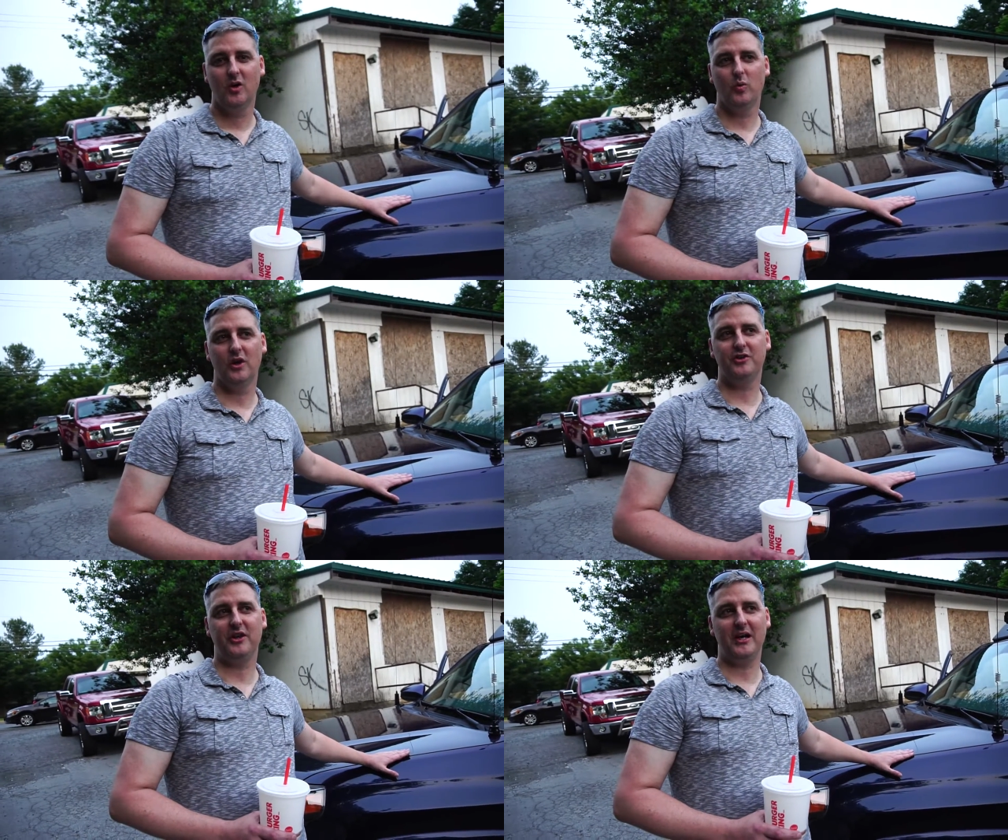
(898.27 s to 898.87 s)

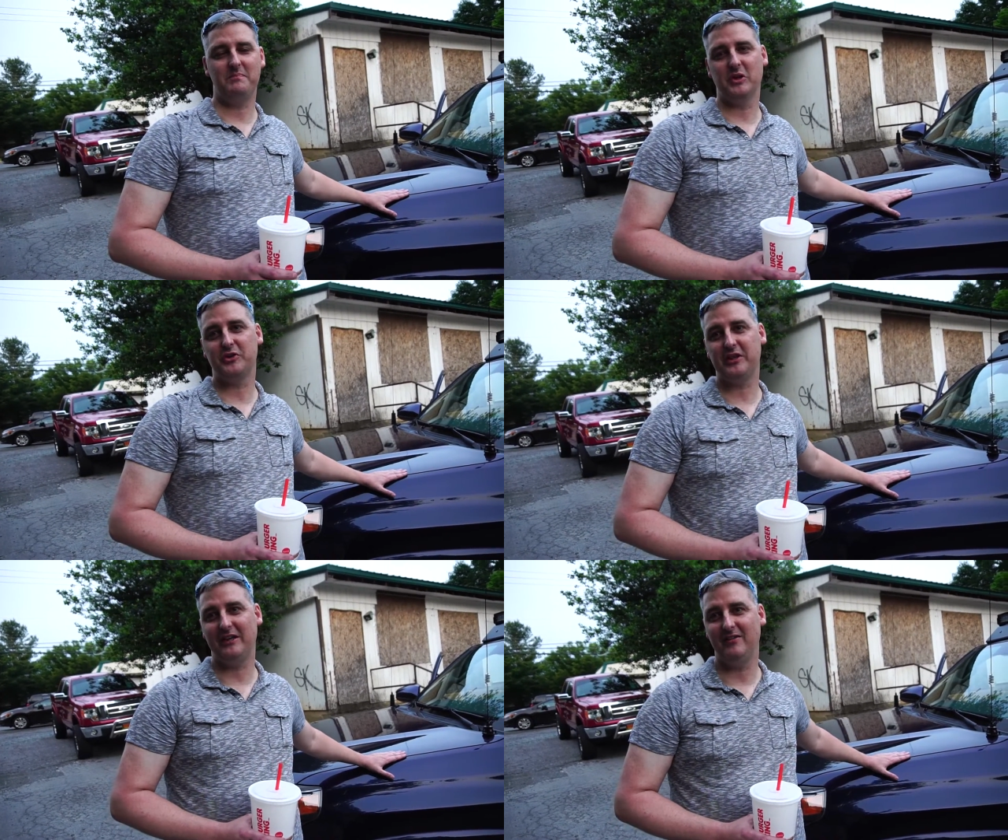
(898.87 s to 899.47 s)
was a
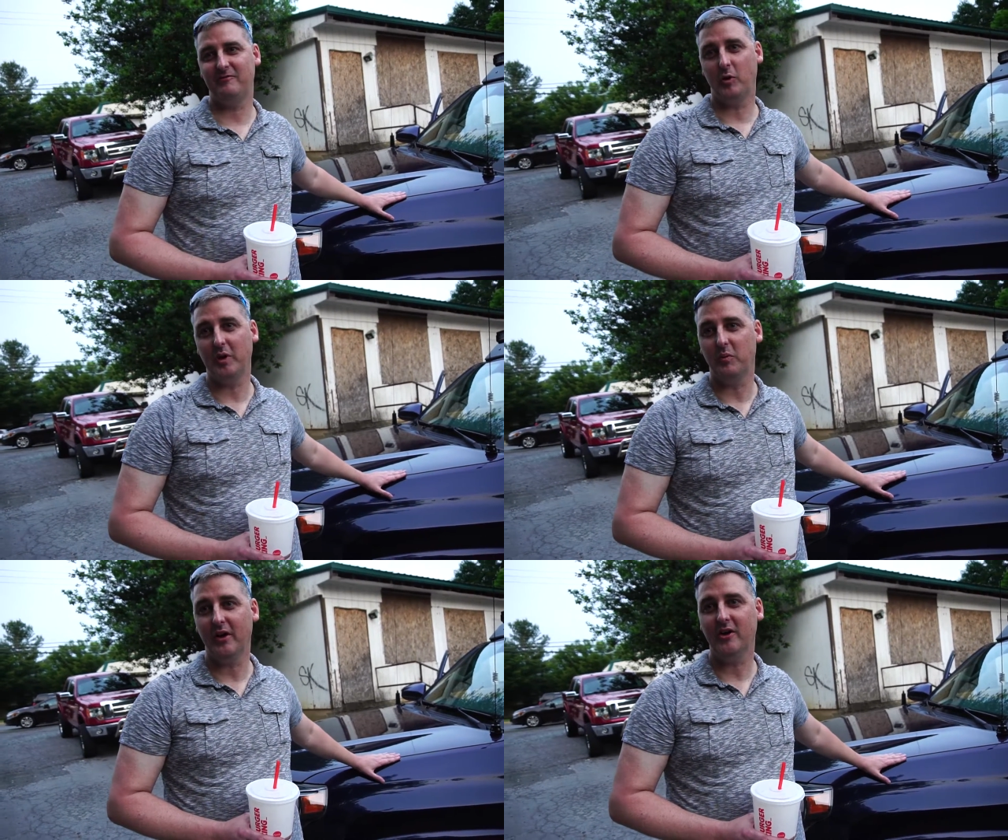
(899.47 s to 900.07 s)
Bilstein
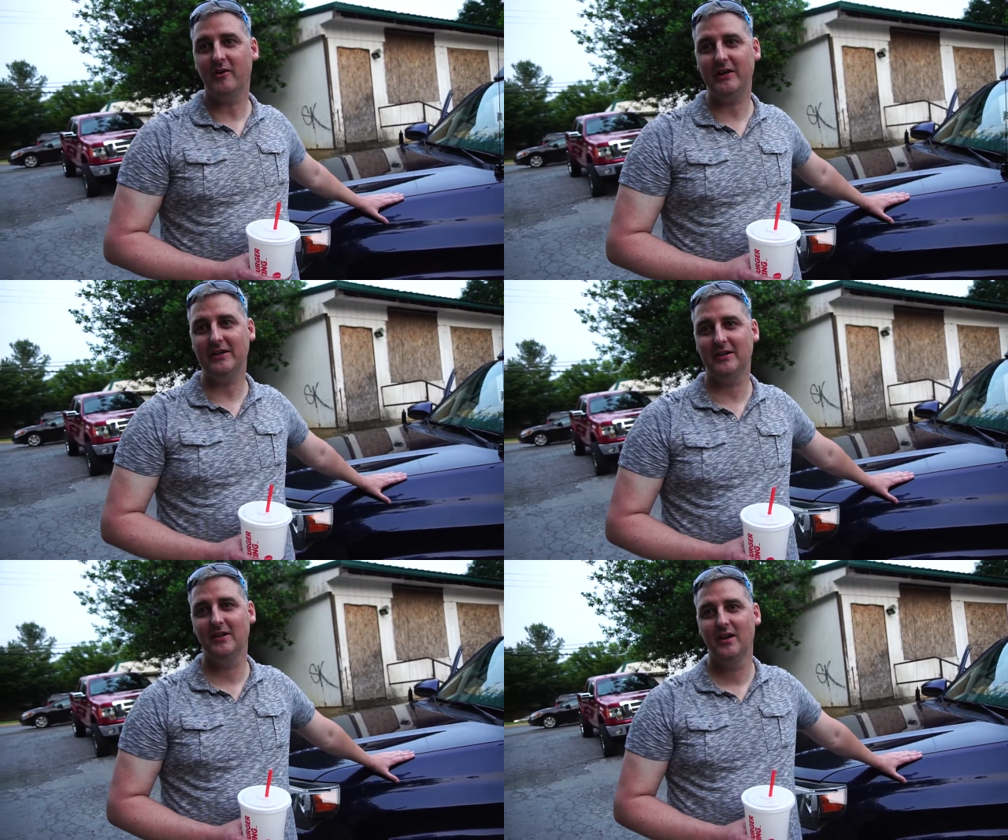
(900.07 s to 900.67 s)
4100.
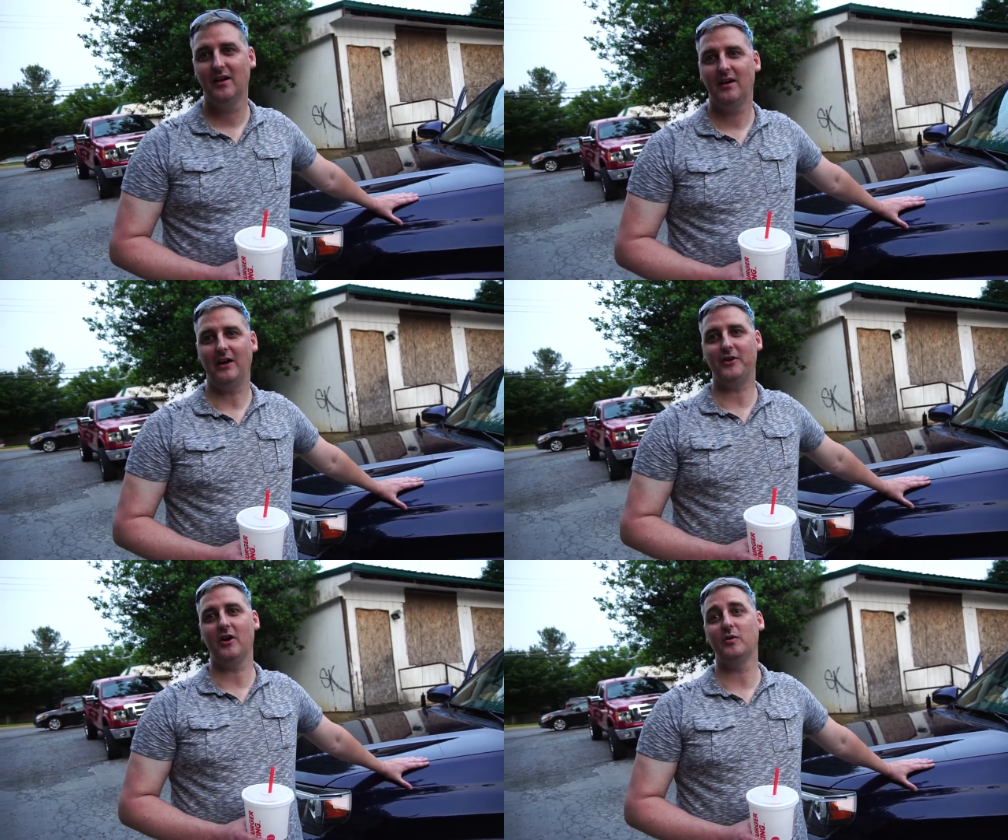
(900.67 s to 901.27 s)
I
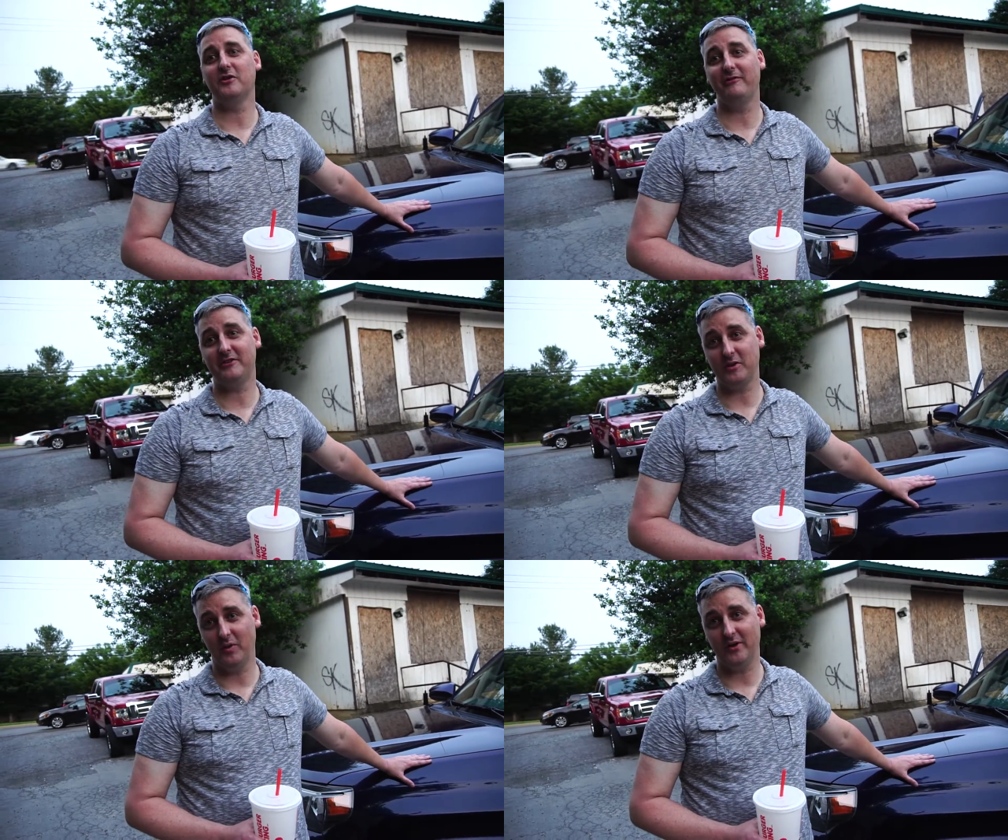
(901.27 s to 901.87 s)
thought it was a
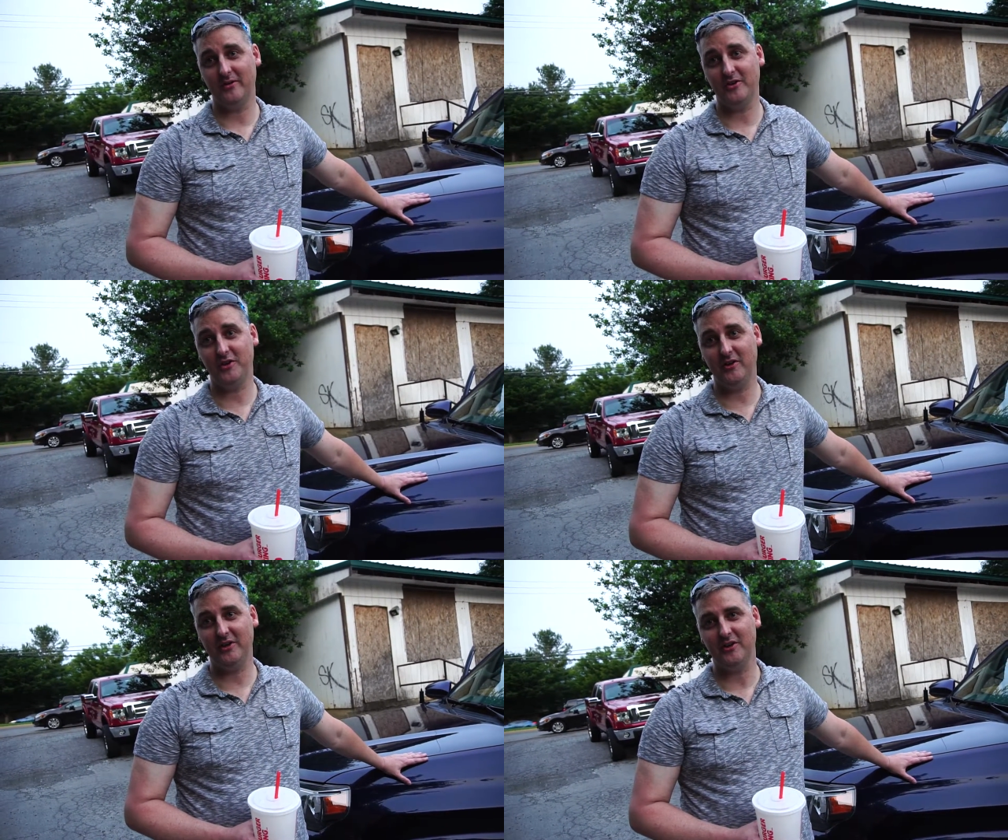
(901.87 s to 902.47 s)
5100 series.